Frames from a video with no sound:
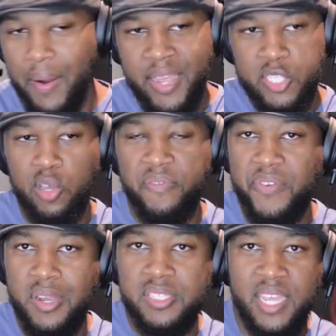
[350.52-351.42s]
right, so
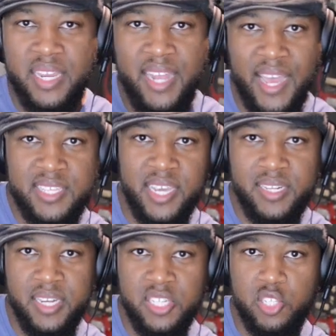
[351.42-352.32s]
first thing,
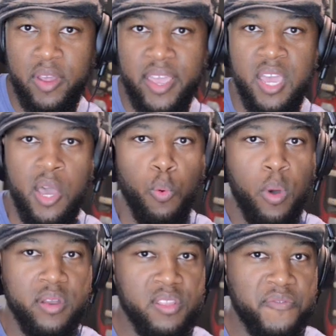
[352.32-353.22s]
dissecting this track,
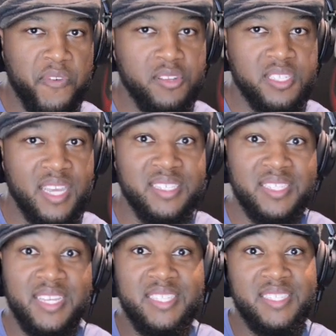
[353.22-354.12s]
one of the first things
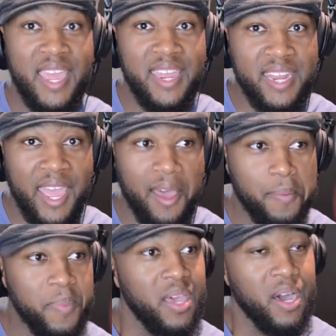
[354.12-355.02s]
that stand
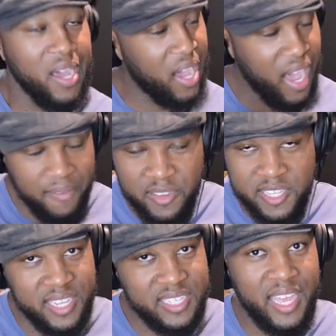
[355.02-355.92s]
out,
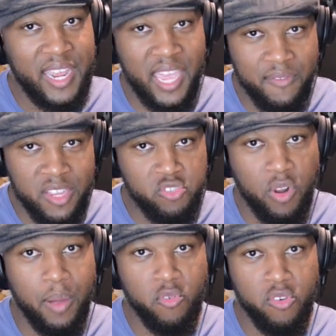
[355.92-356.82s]
obviously, is that heavy
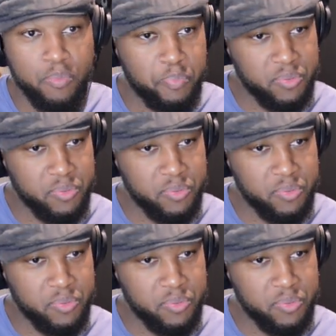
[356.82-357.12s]
drum groove.